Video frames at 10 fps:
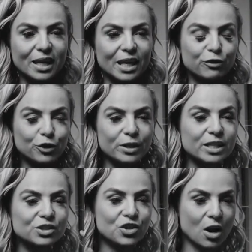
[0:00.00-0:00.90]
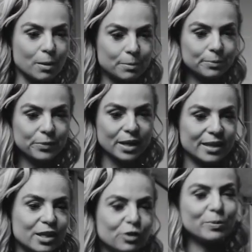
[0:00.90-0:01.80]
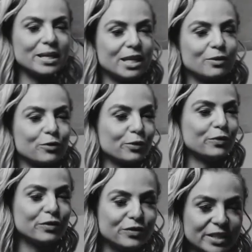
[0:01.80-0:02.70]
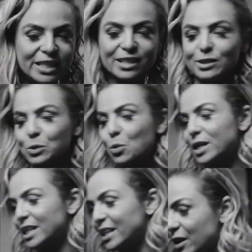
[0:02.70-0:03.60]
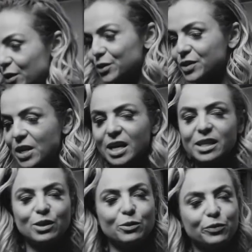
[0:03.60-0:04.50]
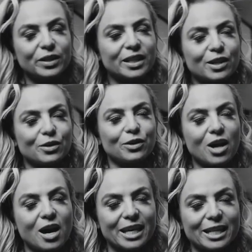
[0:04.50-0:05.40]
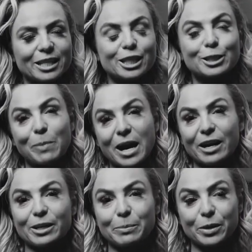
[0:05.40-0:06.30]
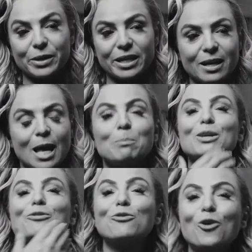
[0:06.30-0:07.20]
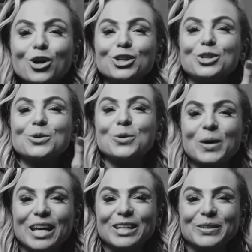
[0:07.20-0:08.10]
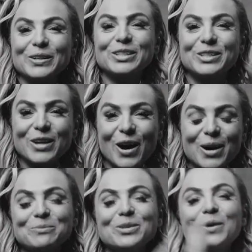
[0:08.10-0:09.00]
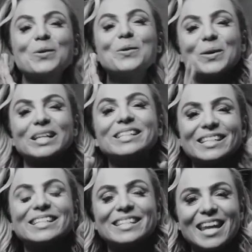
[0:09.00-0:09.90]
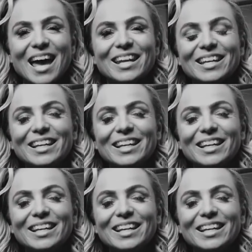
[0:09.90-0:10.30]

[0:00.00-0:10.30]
if you're in a job that you've been in for 15, 20 years, that you feel like you're not inspired about it, before you quit your job, don't quit just yet.